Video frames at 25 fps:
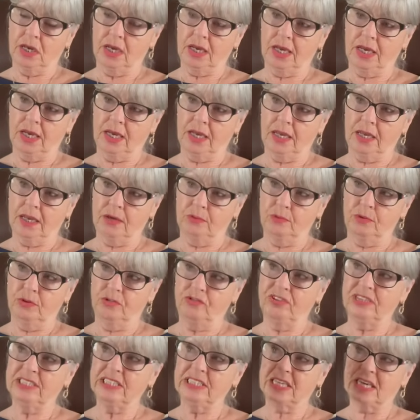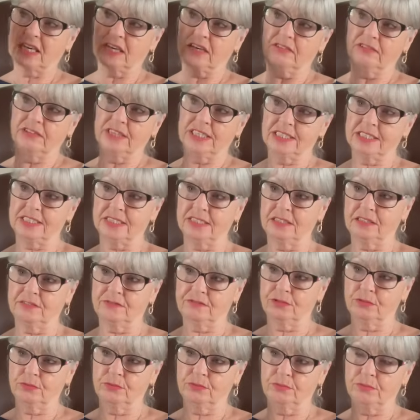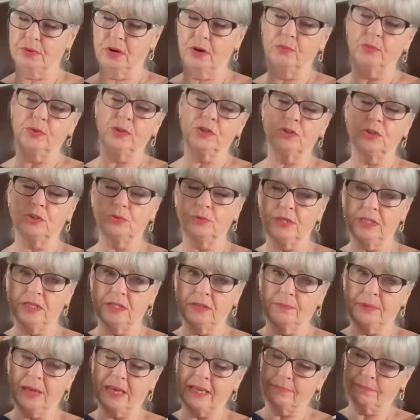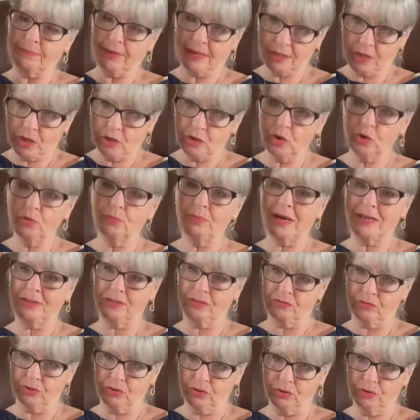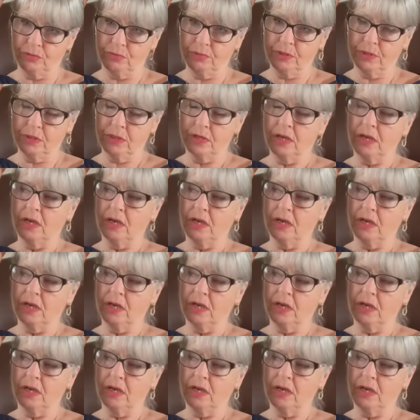we're redecorating the front, we're doing the a new bathroom